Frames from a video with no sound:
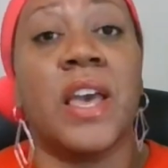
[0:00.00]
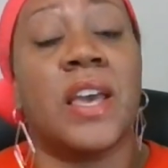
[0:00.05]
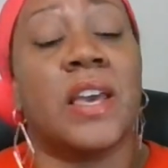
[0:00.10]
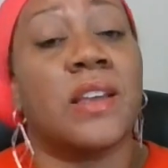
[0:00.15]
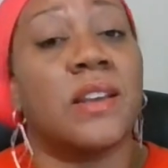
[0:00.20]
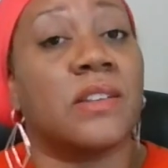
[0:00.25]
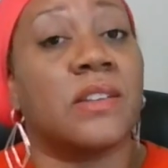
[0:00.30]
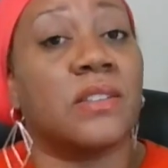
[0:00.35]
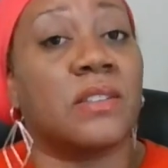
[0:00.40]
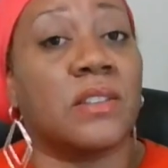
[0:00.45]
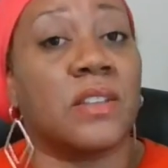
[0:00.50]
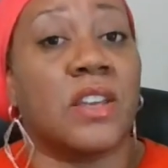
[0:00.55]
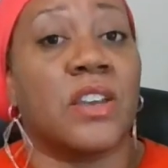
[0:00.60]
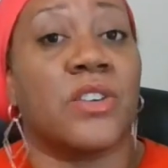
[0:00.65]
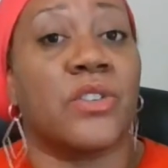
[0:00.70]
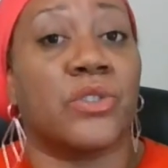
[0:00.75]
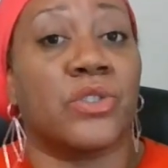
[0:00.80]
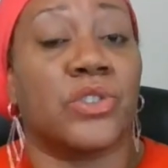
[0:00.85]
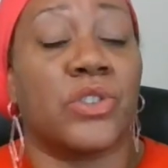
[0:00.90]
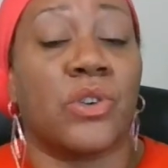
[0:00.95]
It is
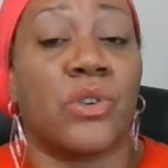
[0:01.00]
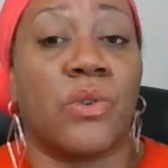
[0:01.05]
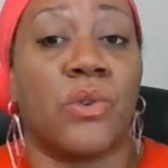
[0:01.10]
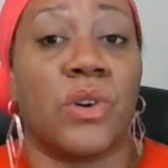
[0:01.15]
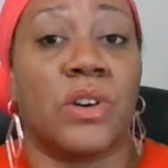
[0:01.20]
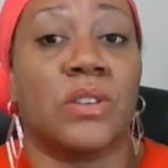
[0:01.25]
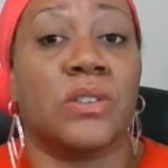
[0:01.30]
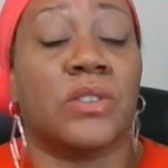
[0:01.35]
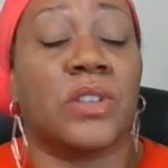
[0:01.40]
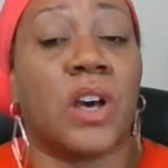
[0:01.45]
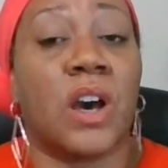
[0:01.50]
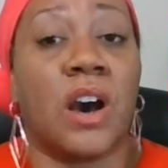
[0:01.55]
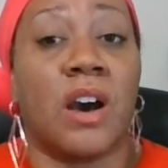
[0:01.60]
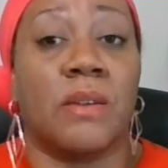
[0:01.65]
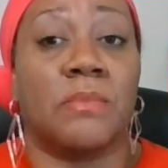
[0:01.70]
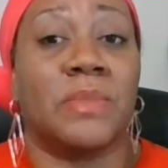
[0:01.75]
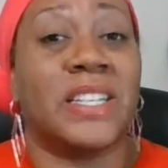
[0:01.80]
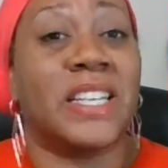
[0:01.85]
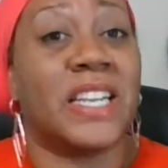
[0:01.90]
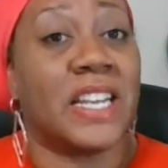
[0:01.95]
geared towards
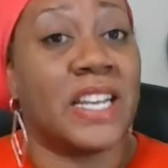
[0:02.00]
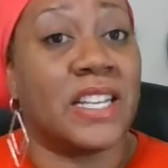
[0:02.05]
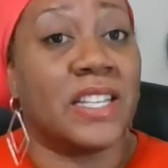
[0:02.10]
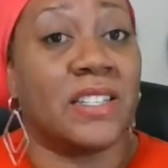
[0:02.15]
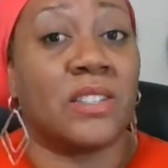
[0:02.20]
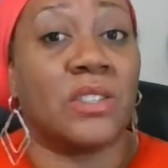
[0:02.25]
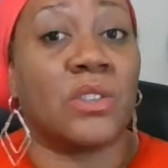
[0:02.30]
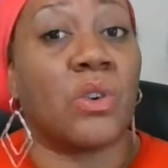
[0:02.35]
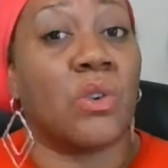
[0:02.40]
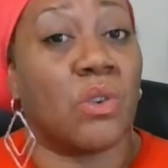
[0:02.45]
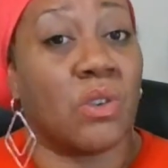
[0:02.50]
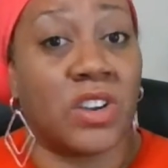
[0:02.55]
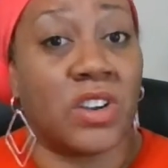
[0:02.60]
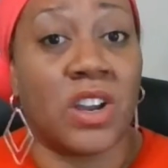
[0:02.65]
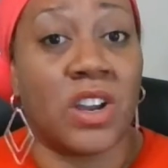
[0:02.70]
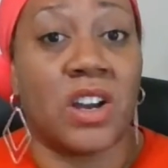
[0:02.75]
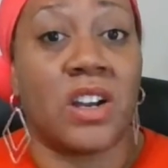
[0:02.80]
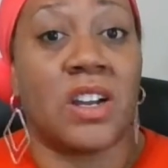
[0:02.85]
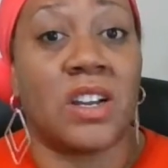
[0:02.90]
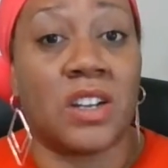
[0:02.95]
teens or
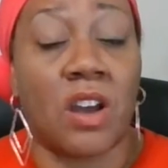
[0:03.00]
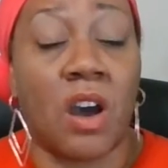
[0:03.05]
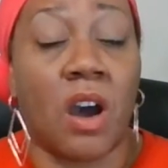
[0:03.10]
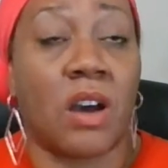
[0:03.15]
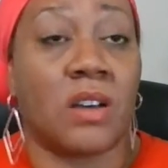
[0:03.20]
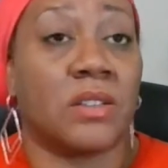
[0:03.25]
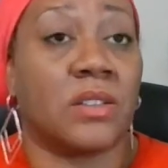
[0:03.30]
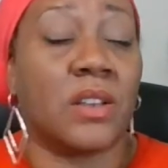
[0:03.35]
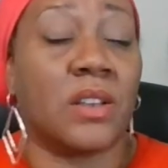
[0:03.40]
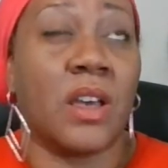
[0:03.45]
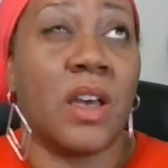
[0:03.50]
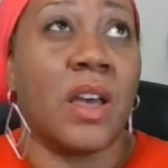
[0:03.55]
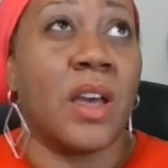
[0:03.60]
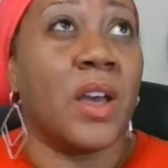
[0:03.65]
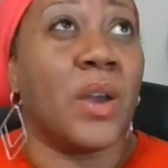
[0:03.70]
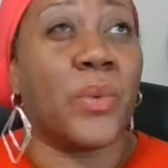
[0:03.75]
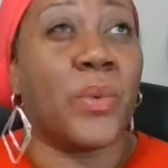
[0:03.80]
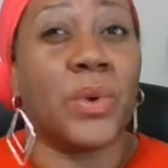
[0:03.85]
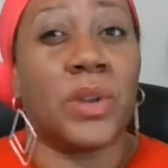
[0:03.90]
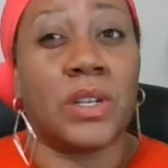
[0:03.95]
young adults
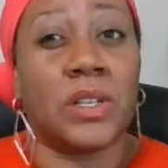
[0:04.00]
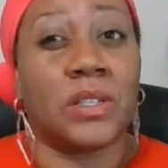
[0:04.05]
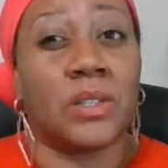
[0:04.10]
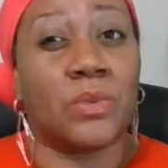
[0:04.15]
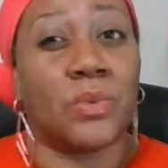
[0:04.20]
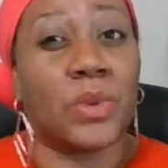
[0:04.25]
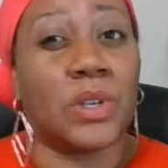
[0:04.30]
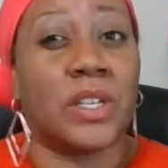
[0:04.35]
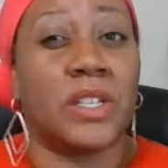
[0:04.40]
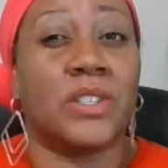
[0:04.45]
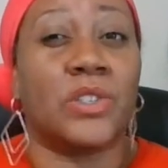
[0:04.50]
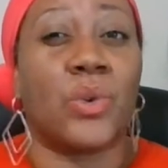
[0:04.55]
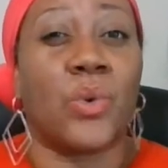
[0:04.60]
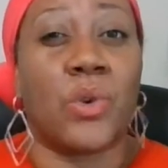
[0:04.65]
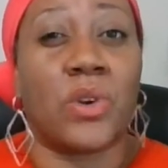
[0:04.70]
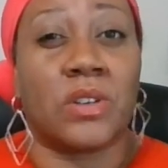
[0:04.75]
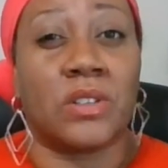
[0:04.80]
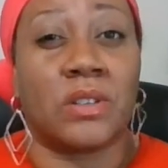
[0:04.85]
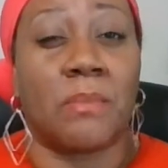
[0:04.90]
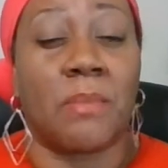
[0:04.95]
really is really
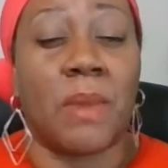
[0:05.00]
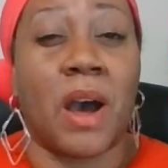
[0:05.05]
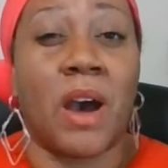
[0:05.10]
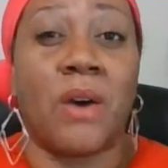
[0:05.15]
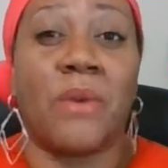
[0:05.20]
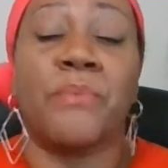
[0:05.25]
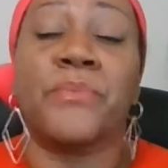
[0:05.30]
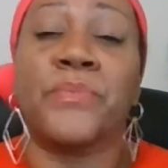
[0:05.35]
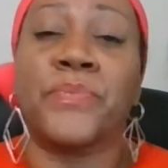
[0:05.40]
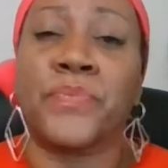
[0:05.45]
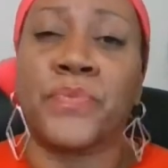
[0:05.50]
towards about